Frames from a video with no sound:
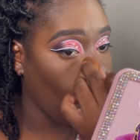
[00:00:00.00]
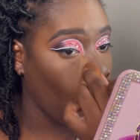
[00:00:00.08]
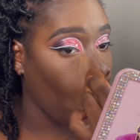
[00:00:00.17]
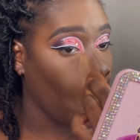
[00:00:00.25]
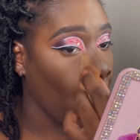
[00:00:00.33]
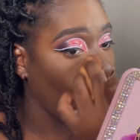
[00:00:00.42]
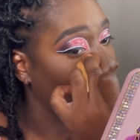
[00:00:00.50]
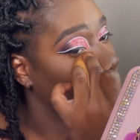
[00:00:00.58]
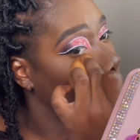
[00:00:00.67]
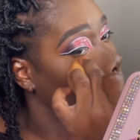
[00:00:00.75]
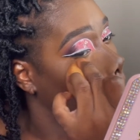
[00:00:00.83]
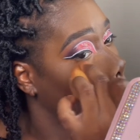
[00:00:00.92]
Fit Me, and
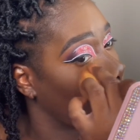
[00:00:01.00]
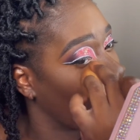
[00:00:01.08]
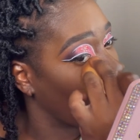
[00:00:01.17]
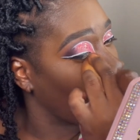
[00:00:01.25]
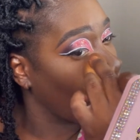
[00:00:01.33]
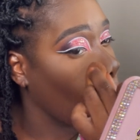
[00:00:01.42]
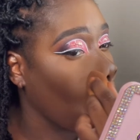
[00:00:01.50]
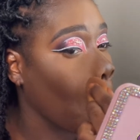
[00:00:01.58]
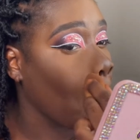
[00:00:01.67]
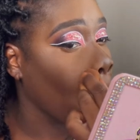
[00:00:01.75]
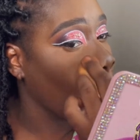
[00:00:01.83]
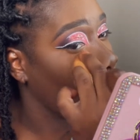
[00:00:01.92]
I am just going to go ahead
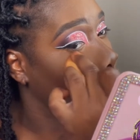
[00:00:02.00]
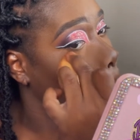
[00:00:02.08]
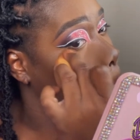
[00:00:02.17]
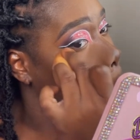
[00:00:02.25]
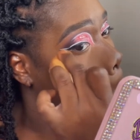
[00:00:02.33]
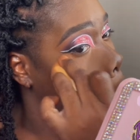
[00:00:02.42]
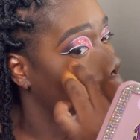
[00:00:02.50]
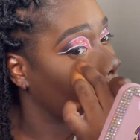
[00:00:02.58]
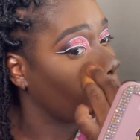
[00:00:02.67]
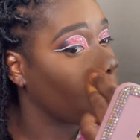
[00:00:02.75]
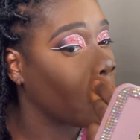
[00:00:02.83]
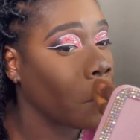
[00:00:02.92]
and press that powder
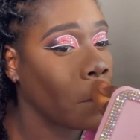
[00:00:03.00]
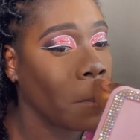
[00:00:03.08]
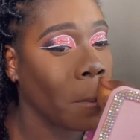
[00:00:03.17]
in.